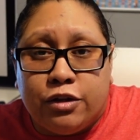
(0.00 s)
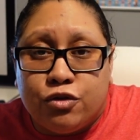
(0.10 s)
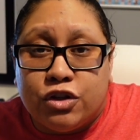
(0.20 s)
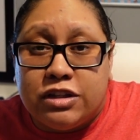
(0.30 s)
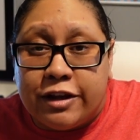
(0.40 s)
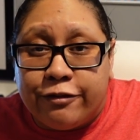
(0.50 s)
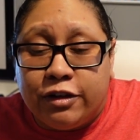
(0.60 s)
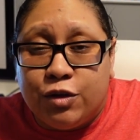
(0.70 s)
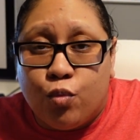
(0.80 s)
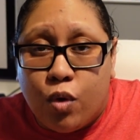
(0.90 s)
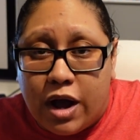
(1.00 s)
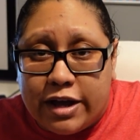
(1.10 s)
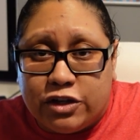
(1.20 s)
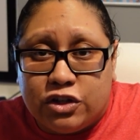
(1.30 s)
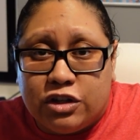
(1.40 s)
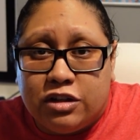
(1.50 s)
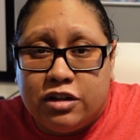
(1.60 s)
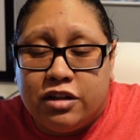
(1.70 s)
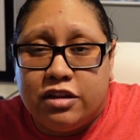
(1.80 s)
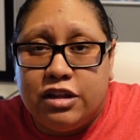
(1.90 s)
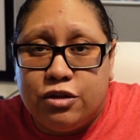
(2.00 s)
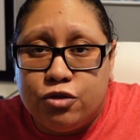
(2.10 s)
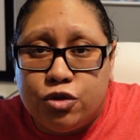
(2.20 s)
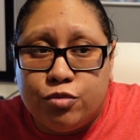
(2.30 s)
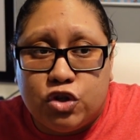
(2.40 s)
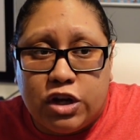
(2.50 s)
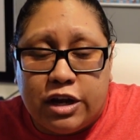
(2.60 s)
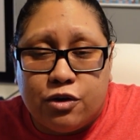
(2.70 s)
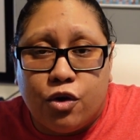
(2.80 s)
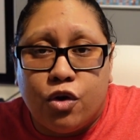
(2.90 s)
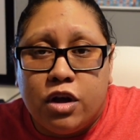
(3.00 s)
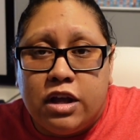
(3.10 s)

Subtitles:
you should definitely watch the YouTube channel